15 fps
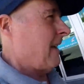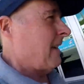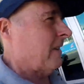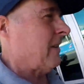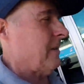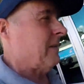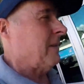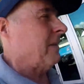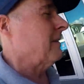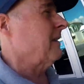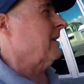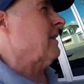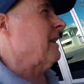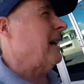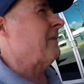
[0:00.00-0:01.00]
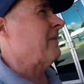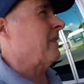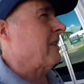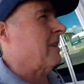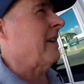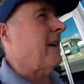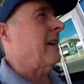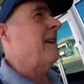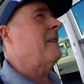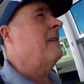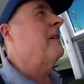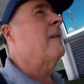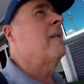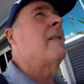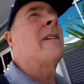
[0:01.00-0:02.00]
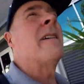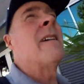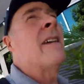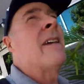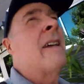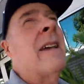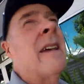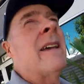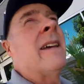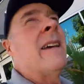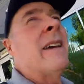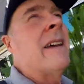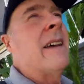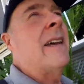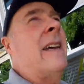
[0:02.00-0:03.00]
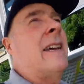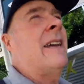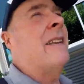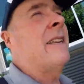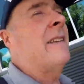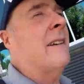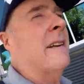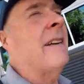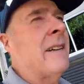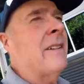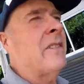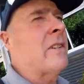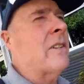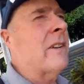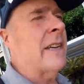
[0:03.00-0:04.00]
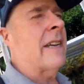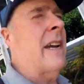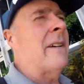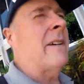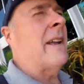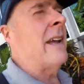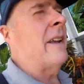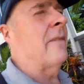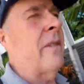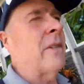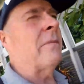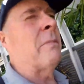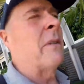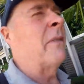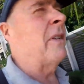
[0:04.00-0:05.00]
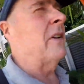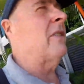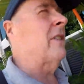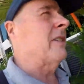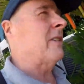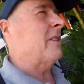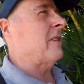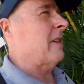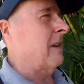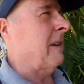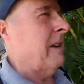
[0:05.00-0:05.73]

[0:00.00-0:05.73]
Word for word: It's a little after 10 and uh, just got to go and head for provisions.